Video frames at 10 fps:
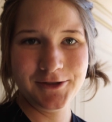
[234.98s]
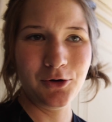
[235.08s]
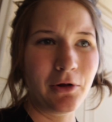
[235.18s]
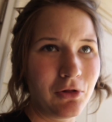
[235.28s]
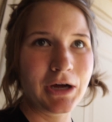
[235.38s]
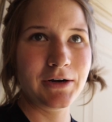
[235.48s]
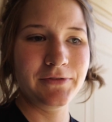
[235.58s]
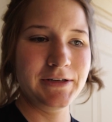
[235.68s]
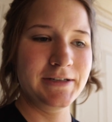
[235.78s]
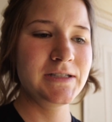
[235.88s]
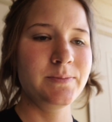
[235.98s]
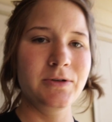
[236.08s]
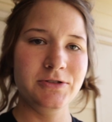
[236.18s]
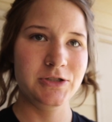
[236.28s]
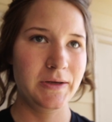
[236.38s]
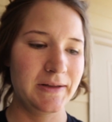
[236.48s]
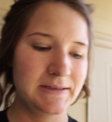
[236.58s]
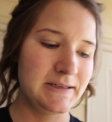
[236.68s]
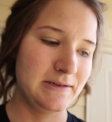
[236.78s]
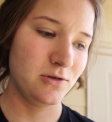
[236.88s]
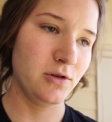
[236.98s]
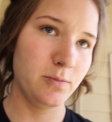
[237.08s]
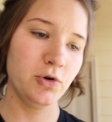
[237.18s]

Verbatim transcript: So a lot of it gets spilled. So I like to eat out on the